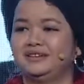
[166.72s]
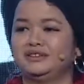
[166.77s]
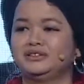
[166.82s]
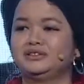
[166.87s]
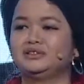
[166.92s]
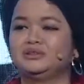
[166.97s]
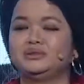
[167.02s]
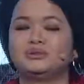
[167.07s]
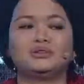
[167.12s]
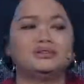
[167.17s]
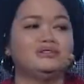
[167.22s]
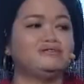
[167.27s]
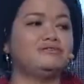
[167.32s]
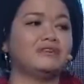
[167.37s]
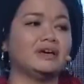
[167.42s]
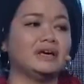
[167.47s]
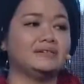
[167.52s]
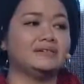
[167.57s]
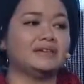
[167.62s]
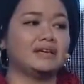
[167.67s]
to convey
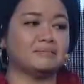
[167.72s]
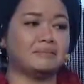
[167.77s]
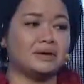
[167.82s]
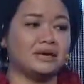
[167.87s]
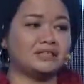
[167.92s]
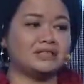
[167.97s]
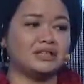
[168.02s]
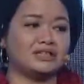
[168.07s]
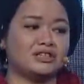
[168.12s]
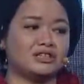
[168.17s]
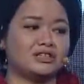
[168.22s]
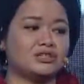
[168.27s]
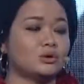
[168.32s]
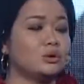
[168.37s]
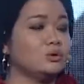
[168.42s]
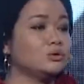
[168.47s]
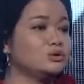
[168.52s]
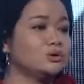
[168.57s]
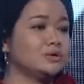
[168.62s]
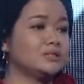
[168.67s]
that message is
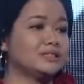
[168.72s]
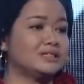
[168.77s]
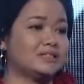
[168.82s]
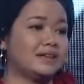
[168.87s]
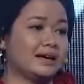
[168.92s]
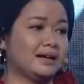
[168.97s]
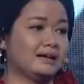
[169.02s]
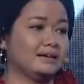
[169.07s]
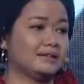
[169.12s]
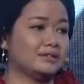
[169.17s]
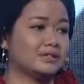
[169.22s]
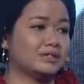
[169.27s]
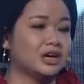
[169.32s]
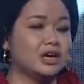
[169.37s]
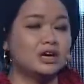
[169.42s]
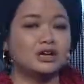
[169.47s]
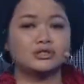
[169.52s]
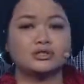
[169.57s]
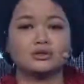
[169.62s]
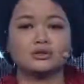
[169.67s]
also the challenge.
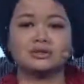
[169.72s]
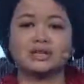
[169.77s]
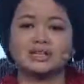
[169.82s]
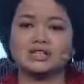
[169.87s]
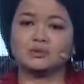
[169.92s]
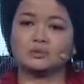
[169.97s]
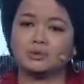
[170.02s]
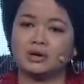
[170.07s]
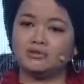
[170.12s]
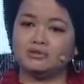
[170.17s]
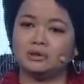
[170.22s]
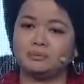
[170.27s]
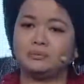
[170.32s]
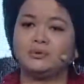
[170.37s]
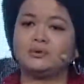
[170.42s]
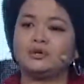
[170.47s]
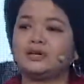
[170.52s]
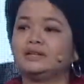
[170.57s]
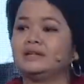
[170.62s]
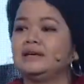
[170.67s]
So that's why we put
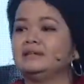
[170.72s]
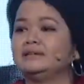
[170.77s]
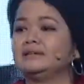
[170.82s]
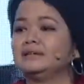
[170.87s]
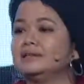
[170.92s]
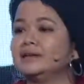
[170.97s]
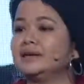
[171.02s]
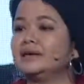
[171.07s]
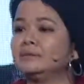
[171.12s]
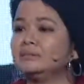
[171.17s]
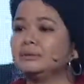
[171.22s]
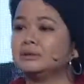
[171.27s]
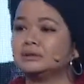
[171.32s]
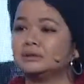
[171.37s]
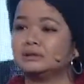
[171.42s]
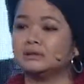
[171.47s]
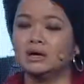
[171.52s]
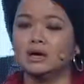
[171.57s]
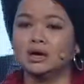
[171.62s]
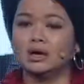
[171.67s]
it in the label.
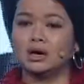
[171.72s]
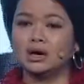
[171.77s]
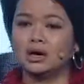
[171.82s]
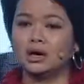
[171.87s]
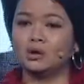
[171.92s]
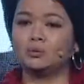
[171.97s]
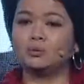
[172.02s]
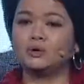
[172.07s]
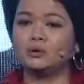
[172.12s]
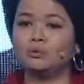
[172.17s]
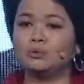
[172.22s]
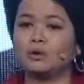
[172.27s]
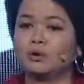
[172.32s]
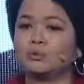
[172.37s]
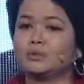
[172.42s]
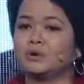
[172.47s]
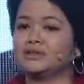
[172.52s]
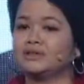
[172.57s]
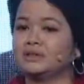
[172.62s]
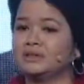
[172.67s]
We work
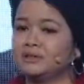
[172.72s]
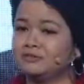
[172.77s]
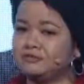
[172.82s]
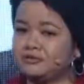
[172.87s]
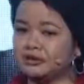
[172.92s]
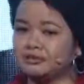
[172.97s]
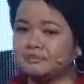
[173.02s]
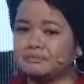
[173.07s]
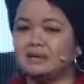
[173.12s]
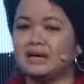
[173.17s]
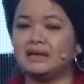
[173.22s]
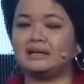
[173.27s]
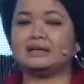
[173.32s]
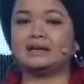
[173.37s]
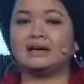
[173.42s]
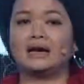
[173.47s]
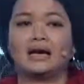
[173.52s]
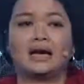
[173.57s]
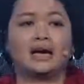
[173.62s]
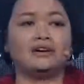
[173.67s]
with the different media,
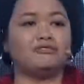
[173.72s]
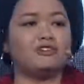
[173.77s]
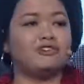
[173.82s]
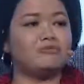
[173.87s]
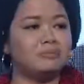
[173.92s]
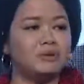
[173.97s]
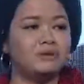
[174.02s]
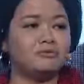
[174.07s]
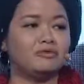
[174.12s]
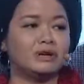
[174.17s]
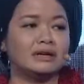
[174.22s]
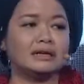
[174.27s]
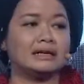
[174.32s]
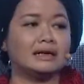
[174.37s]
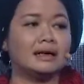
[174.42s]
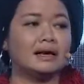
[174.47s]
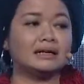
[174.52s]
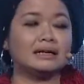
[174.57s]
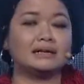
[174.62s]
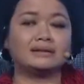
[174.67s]
and we've been very
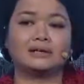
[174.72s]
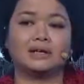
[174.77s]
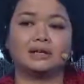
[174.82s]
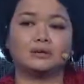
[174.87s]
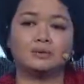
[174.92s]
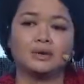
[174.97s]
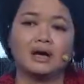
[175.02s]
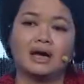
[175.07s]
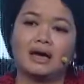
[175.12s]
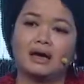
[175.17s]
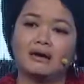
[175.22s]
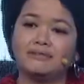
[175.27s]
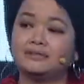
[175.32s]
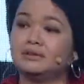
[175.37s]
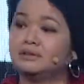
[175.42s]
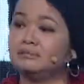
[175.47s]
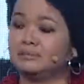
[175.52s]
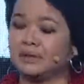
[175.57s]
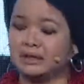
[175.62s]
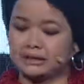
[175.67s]
lucky that we have the
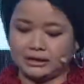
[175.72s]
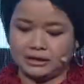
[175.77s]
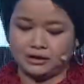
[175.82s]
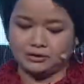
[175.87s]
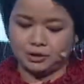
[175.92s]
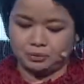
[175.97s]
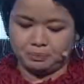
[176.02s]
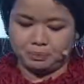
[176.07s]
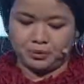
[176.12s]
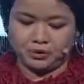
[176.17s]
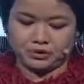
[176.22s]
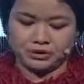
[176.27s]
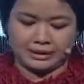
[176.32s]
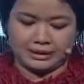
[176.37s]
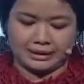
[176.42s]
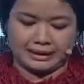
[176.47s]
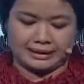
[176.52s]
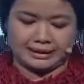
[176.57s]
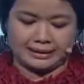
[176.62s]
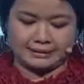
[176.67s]
media supports in
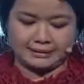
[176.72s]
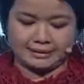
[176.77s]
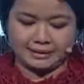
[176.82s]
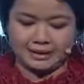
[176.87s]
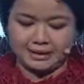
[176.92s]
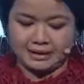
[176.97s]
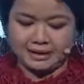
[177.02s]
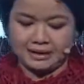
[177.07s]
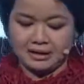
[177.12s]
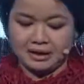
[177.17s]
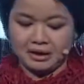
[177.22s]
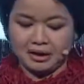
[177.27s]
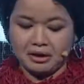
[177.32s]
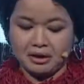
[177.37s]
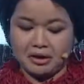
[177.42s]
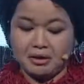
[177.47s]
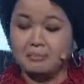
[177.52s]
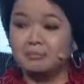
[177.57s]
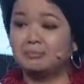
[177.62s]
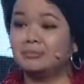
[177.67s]
it.
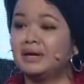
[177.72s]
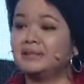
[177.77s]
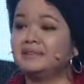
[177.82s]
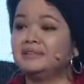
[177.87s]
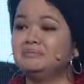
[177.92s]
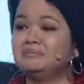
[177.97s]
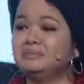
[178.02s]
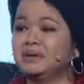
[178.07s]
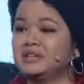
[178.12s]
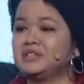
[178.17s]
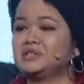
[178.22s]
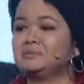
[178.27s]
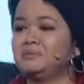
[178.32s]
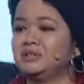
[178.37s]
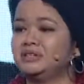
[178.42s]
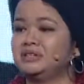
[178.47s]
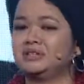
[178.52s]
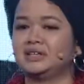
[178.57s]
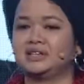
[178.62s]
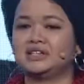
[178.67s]
But the best
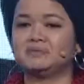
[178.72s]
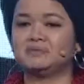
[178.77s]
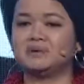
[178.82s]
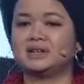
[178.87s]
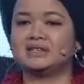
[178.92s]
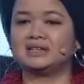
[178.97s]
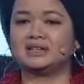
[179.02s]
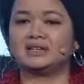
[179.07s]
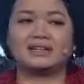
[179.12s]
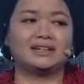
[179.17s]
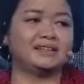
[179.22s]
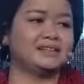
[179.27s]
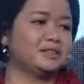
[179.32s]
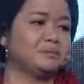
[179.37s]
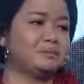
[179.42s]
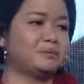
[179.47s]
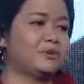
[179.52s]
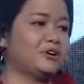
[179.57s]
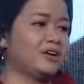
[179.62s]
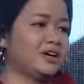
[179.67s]
pitch is basically the
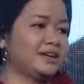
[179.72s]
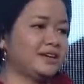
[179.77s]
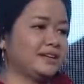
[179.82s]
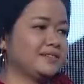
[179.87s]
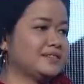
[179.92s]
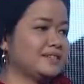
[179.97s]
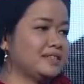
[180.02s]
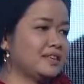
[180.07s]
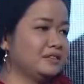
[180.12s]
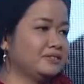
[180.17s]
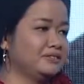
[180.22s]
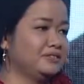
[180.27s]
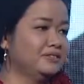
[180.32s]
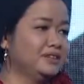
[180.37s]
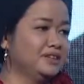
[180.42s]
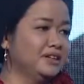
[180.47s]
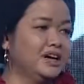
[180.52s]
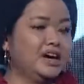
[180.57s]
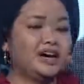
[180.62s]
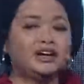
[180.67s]
product itself.
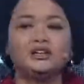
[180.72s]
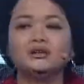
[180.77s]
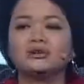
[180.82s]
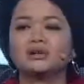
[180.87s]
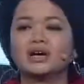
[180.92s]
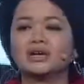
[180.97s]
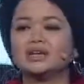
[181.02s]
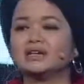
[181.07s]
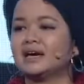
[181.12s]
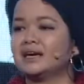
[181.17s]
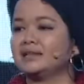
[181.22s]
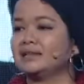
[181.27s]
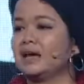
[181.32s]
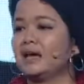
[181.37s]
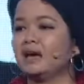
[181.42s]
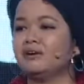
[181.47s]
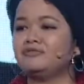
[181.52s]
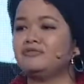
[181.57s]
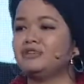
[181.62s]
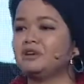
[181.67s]
You can get
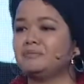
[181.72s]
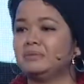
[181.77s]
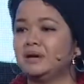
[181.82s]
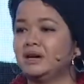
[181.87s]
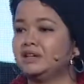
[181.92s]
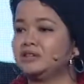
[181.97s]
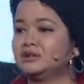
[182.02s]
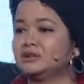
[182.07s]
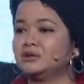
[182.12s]
everybody to